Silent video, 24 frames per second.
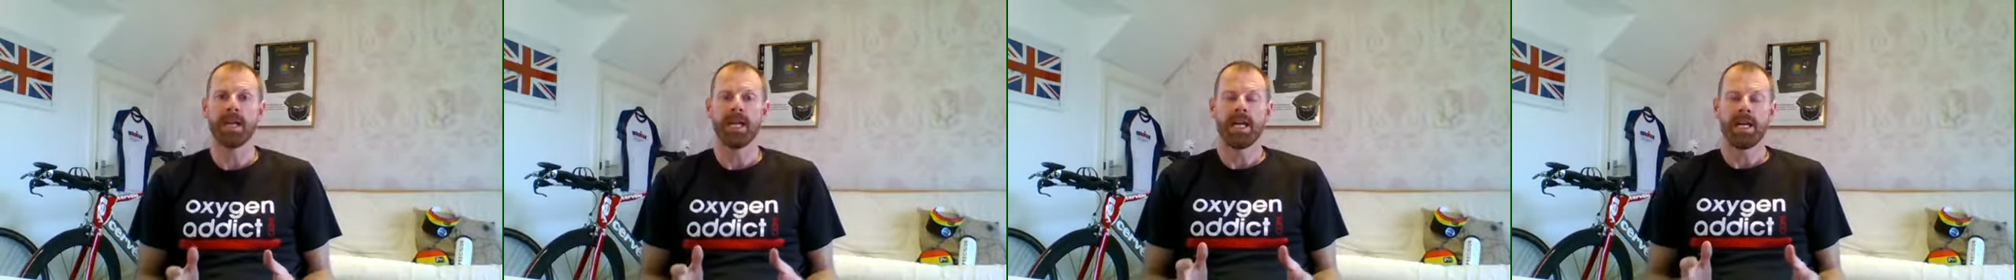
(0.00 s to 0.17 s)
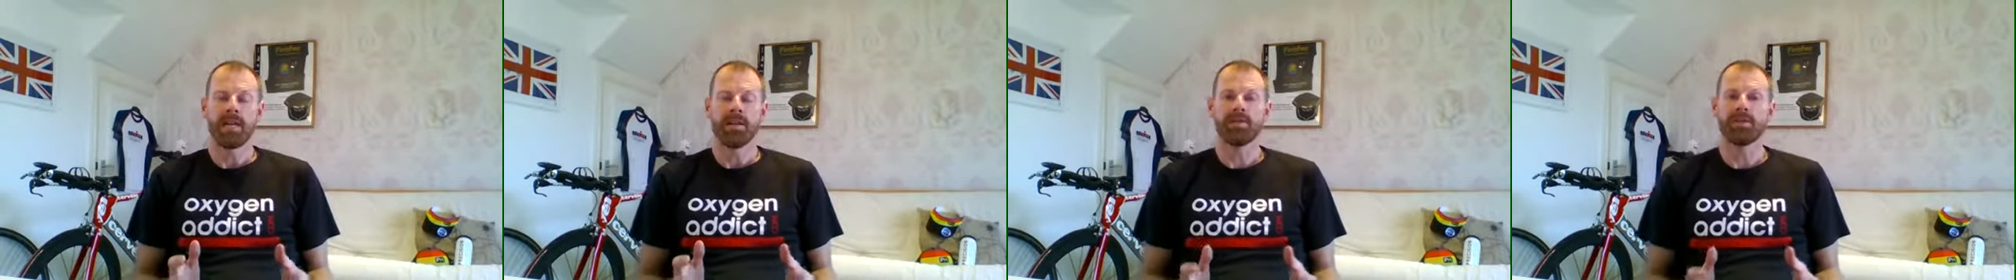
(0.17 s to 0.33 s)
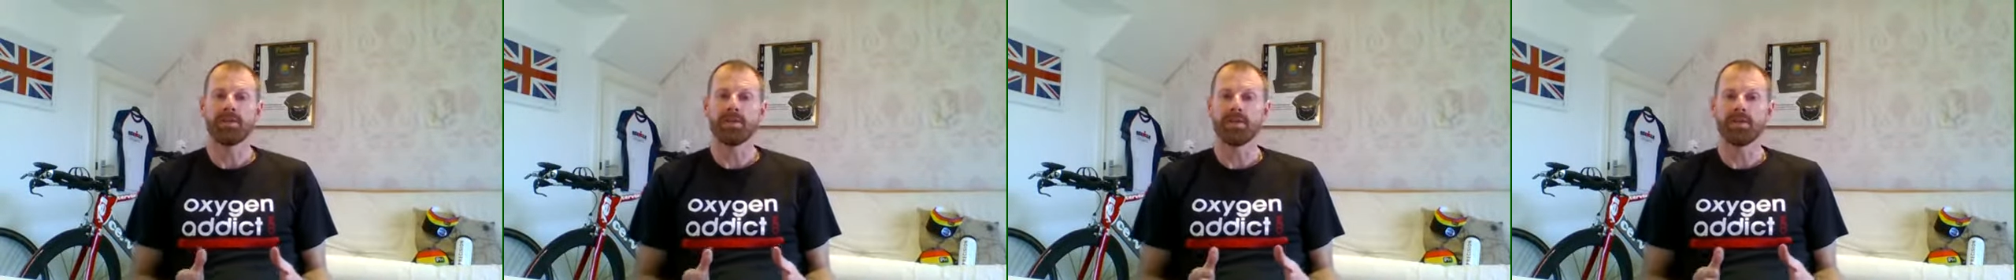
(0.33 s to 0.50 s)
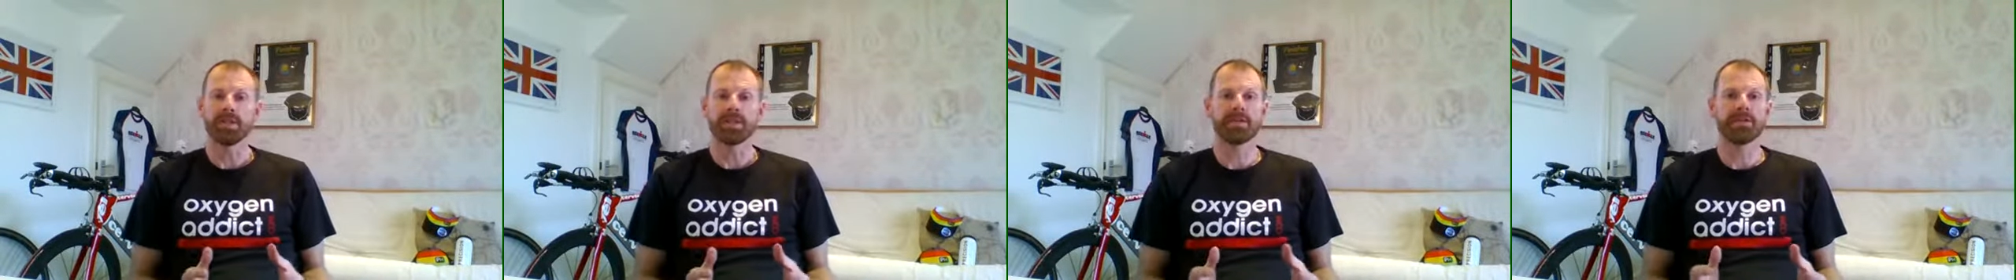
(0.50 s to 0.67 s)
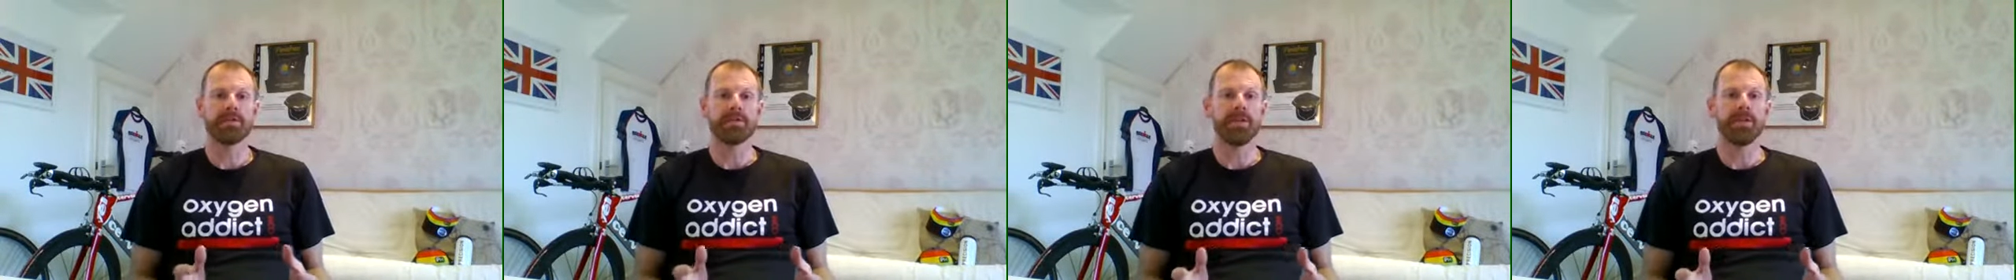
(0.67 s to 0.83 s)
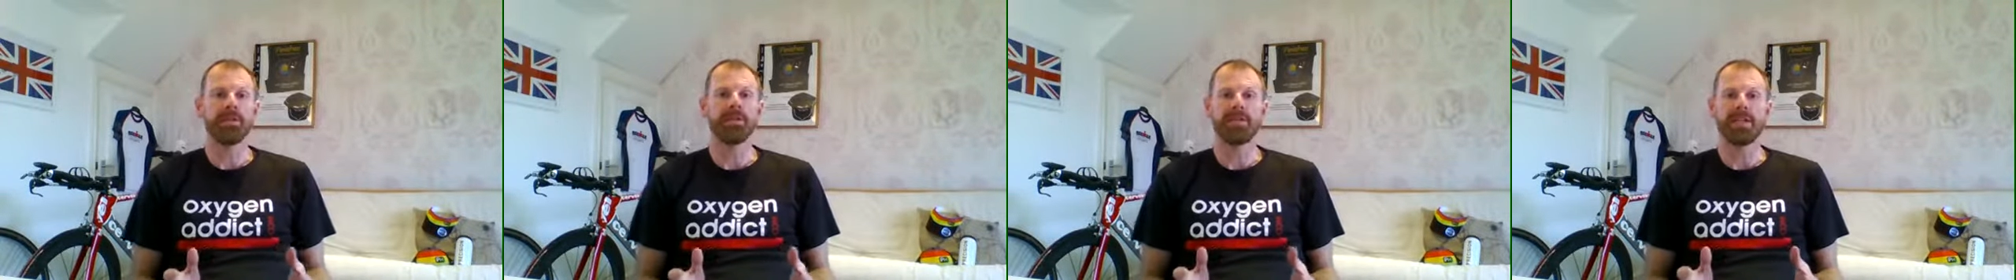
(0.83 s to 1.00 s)
for just
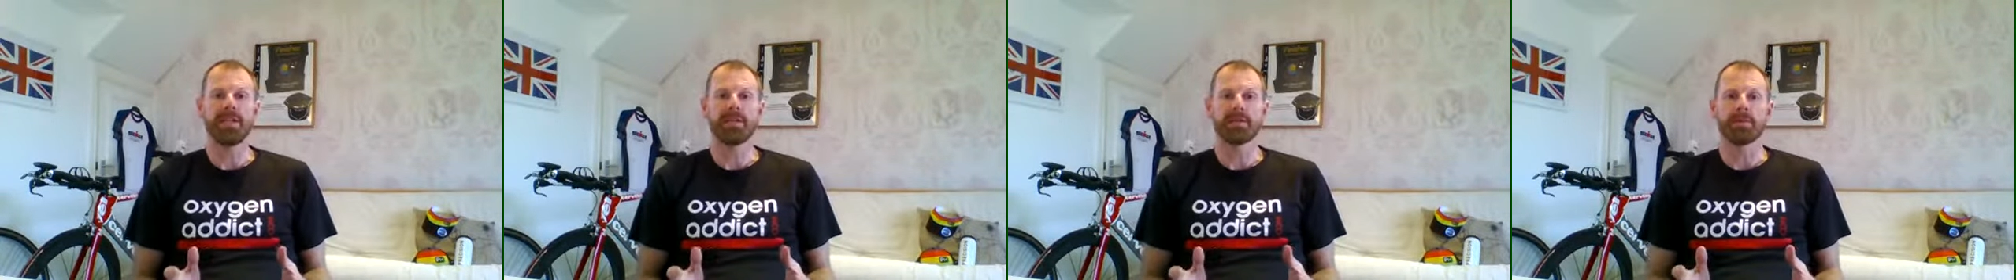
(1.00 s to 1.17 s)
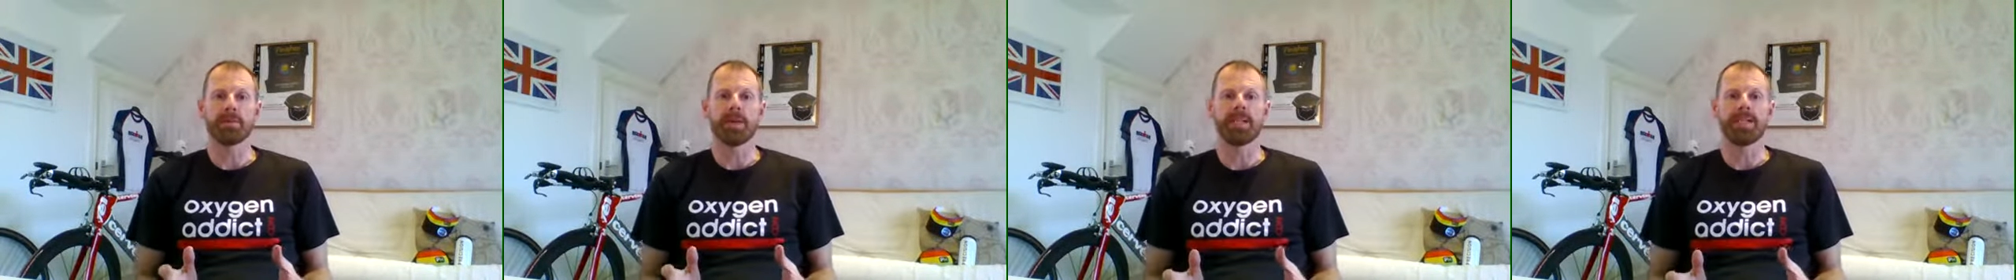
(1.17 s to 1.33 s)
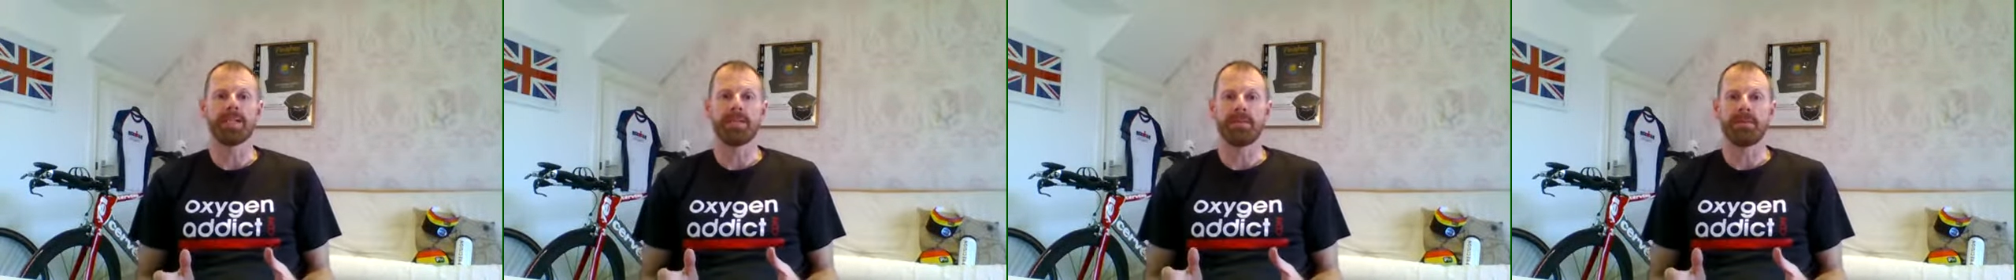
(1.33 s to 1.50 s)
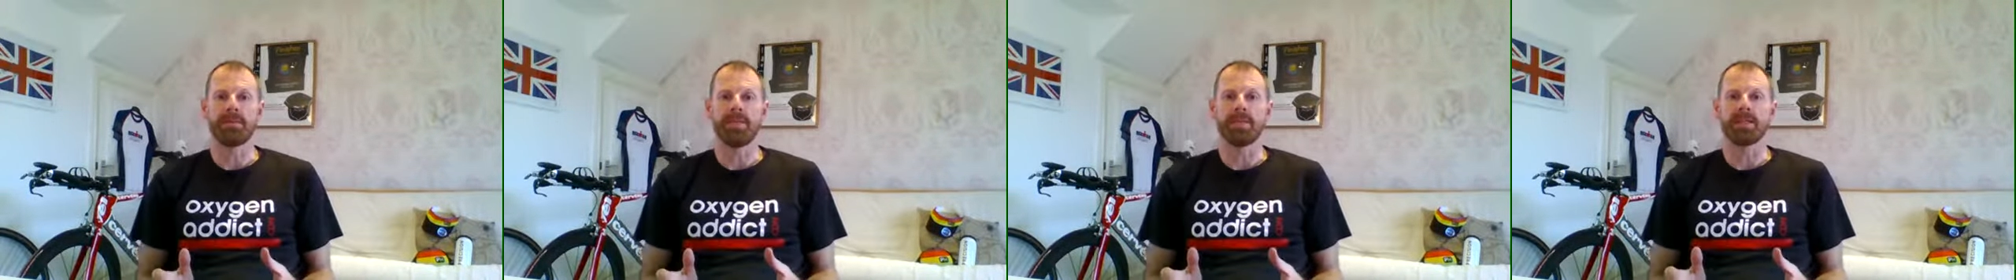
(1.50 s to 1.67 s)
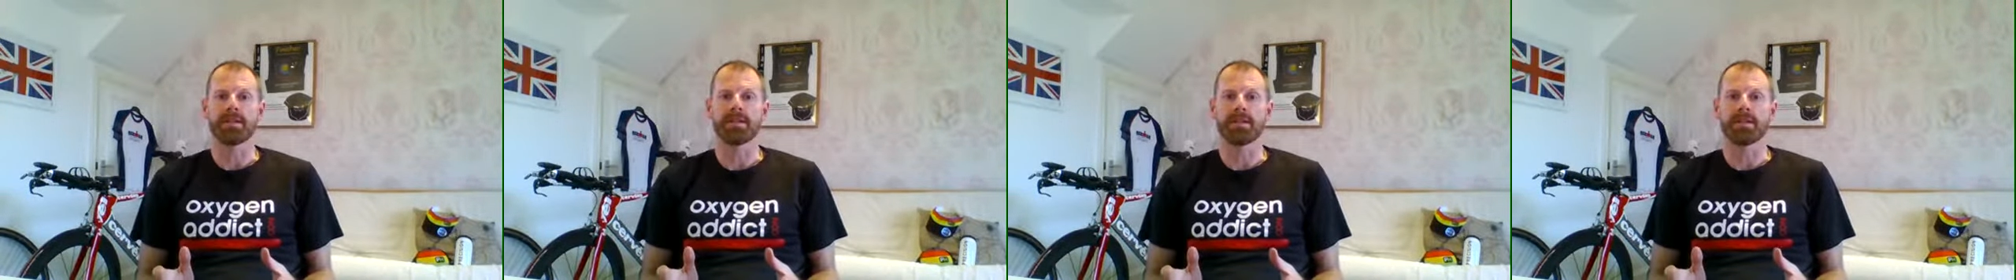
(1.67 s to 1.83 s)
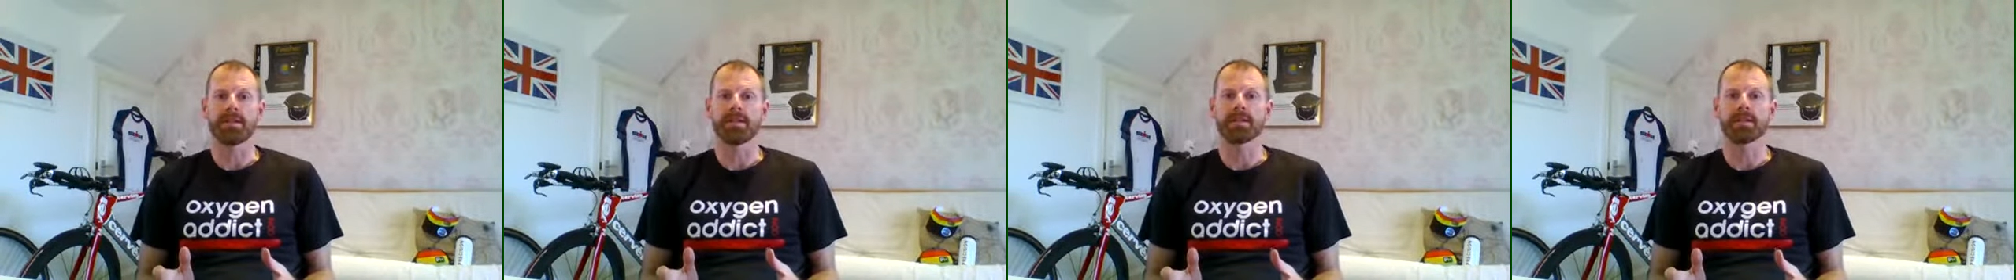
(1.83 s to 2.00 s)
50 to 80
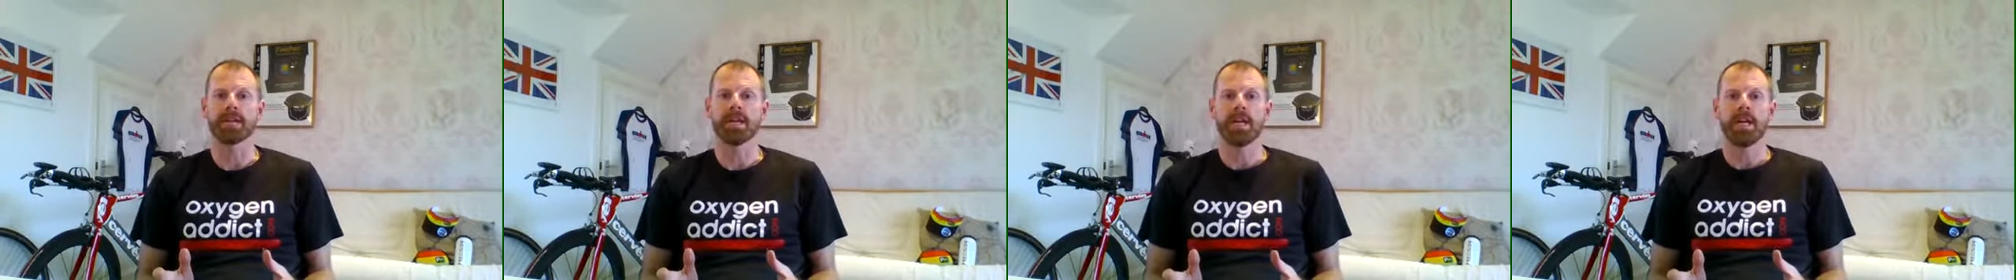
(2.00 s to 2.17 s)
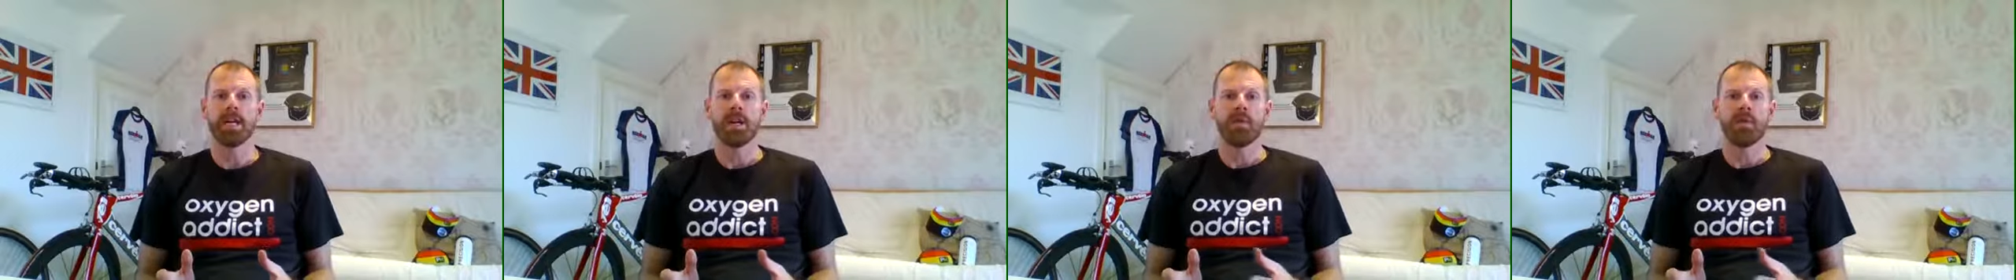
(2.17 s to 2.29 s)
meters